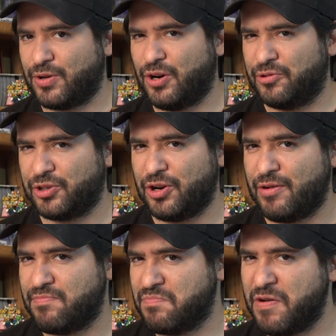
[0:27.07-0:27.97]

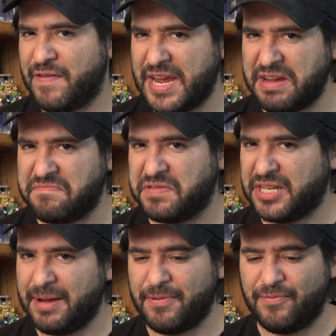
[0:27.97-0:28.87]
culture movie
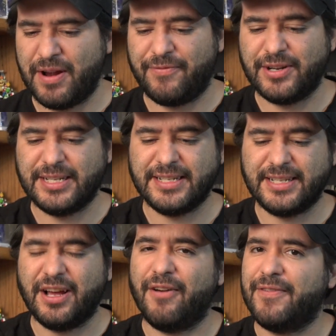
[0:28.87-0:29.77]
type of references
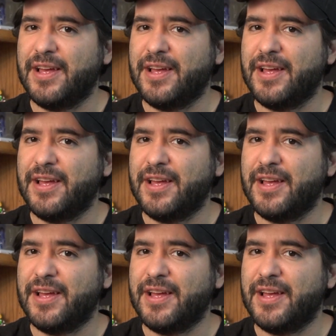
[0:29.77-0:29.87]
stuff.